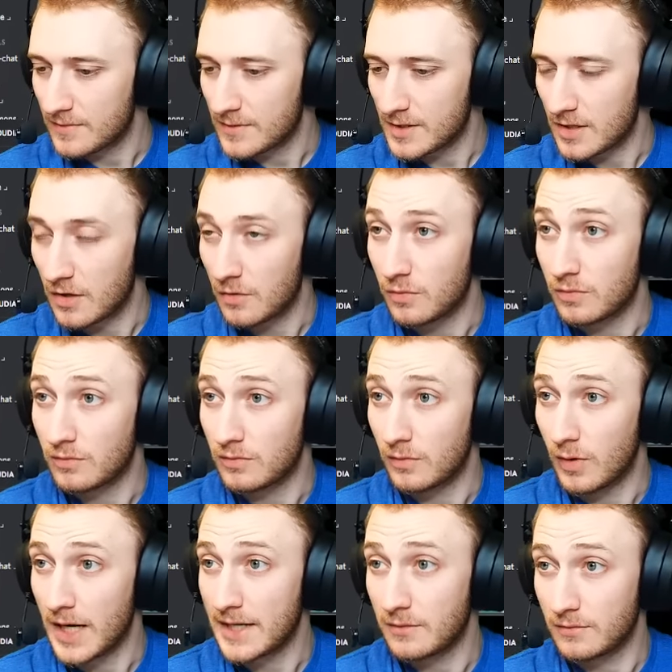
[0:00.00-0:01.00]
So
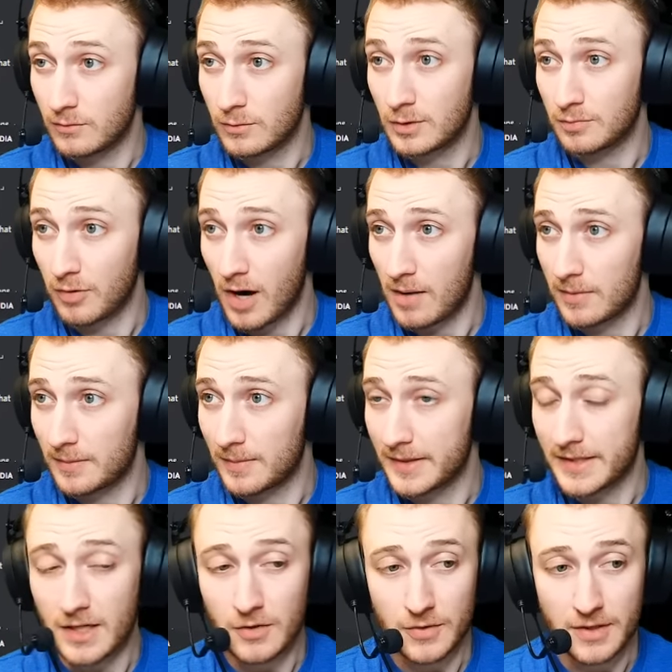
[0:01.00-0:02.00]
what we'll
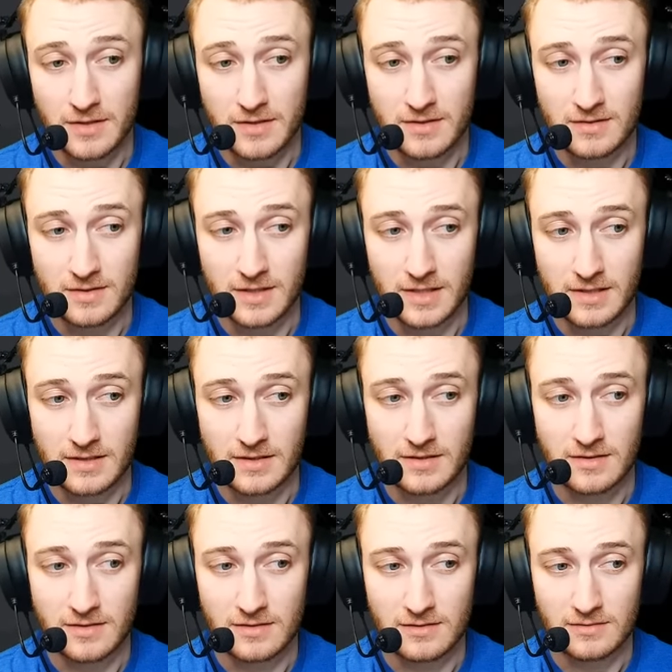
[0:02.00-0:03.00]
probably notice
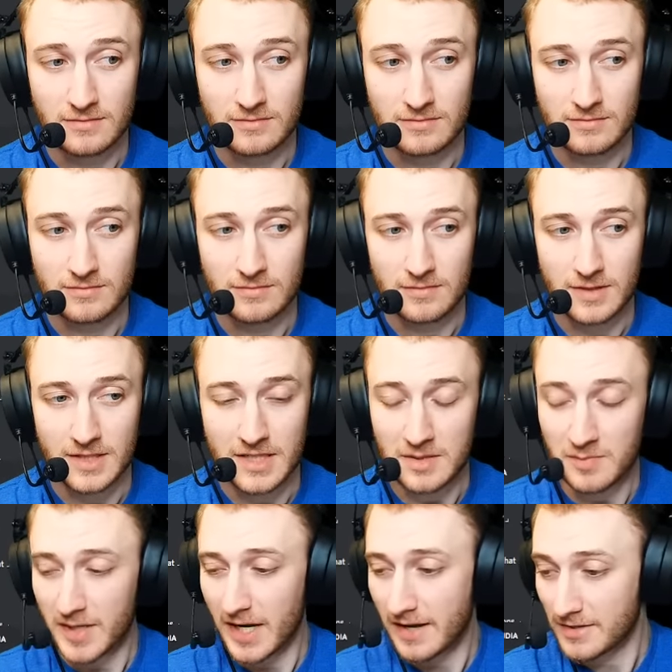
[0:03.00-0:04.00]
is the
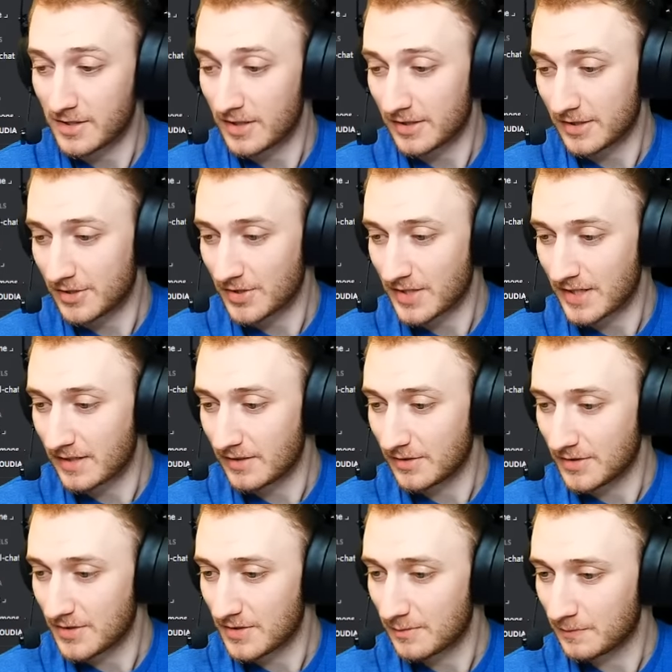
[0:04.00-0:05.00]
DPS on her
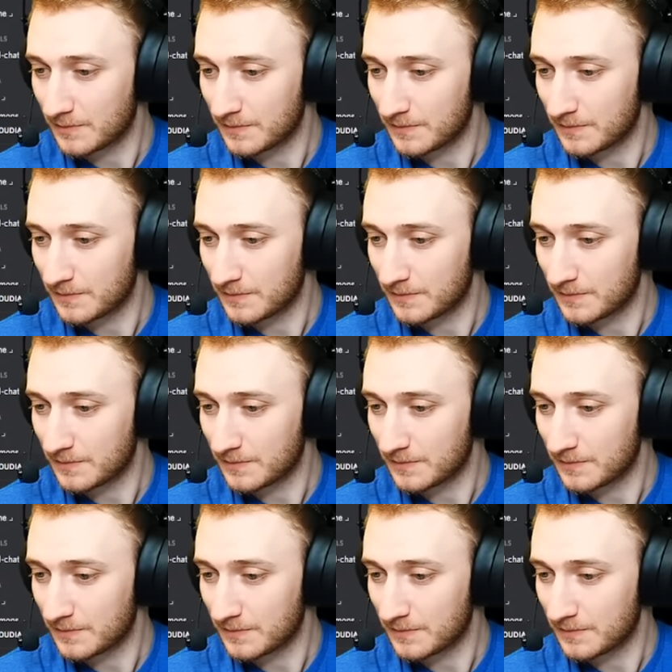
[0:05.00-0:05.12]
skills.